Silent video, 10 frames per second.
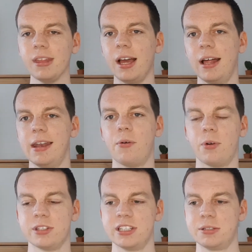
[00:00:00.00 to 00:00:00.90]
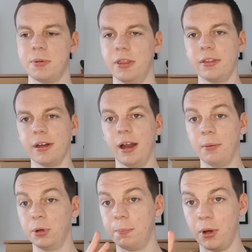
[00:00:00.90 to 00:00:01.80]
And now we're on to this month. I'm
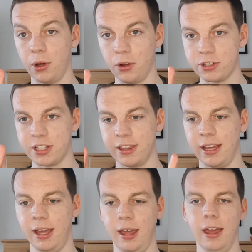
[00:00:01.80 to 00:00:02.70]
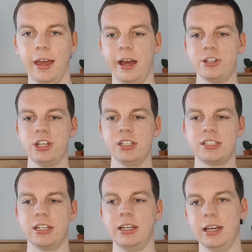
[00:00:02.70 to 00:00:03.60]
going to pause there. As you can
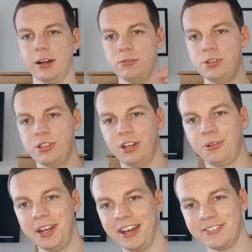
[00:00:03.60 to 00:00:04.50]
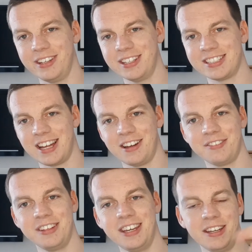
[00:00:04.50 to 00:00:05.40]
see, I was using it quite heavily at the start
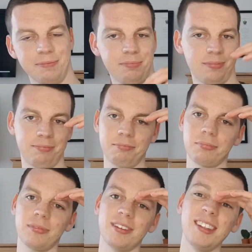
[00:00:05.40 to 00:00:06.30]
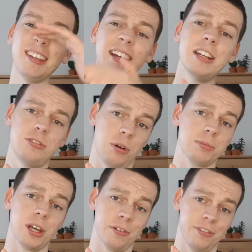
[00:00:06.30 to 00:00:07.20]
of the year, and it
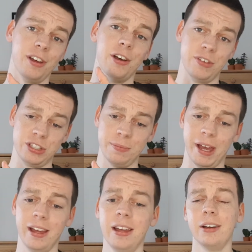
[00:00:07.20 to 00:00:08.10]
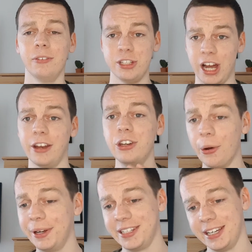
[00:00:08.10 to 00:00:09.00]
dropped off over summer, which I
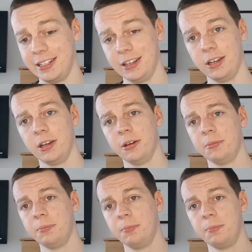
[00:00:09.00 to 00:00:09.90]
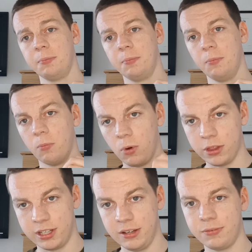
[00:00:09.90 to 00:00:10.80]
know it did. What
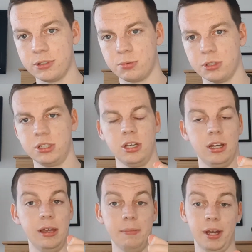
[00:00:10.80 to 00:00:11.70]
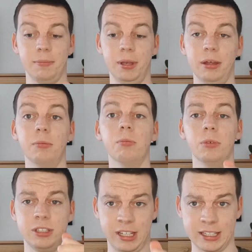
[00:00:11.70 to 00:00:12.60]
the difference was, in my opinion,
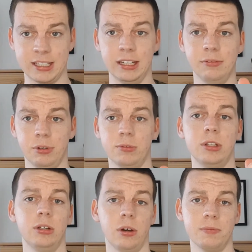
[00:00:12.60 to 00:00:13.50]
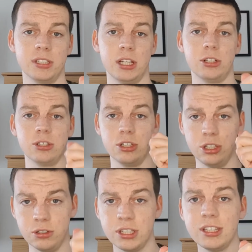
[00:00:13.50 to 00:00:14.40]
was getting involved in conversations,
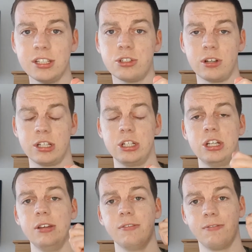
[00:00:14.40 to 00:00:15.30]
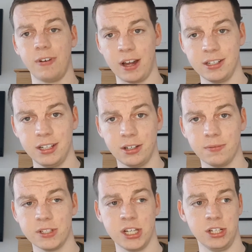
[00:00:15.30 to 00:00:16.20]
using this strategy, finding
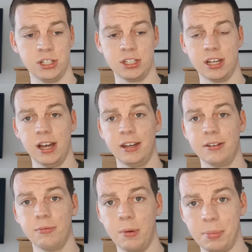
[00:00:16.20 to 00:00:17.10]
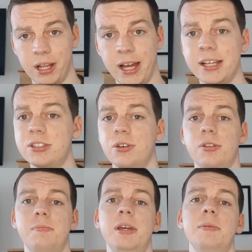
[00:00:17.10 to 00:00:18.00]
conversations and replying to
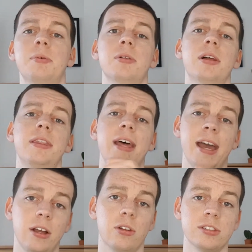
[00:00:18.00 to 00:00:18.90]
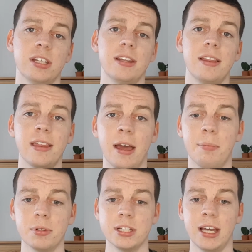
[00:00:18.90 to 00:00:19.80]
other people and their content that they're
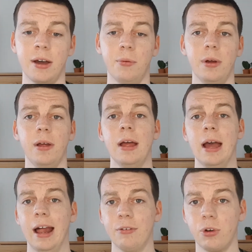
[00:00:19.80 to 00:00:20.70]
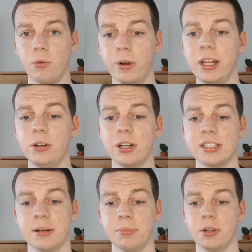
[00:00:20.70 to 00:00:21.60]
putting out. And I've got a really good
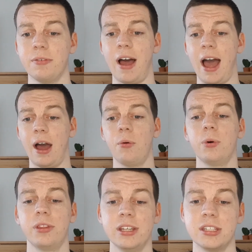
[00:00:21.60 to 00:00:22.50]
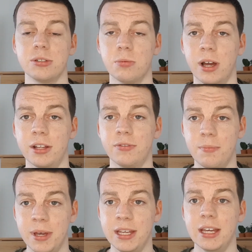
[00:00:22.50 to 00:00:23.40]
example of how this has worked for
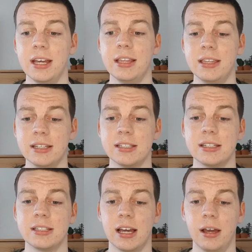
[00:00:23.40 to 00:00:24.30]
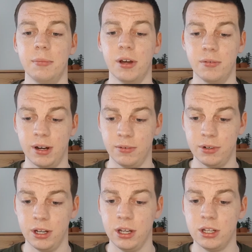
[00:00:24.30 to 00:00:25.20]
me this time
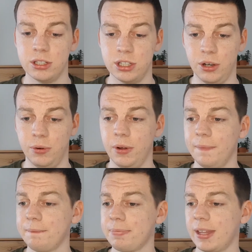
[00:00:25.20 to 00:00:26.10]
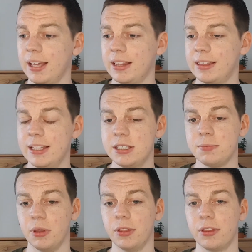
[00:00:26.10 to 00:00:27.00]
around. So this
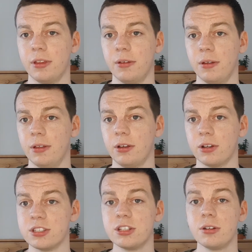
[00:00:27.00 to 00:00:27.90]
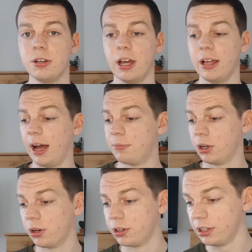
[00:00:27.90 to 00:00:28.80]
month, considering I'm
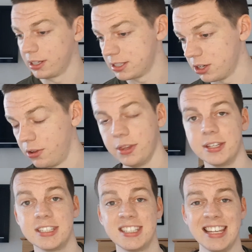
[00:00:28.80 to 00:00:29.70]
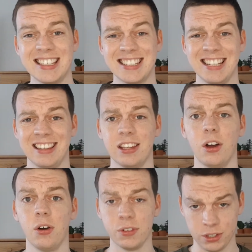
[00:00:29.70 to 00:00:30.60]
recording this on the 16th
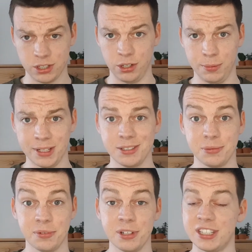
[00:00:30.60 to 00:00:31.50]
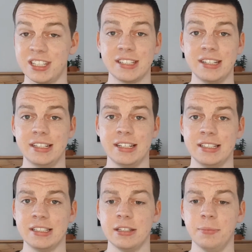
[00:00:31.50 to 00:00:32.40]
of October, so we're only 16 days
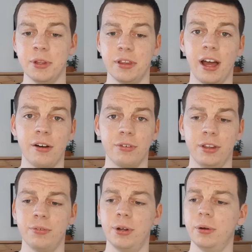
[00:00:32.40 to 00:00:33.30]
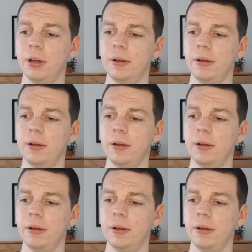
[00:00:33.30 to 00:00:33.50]
into the month, halfway through,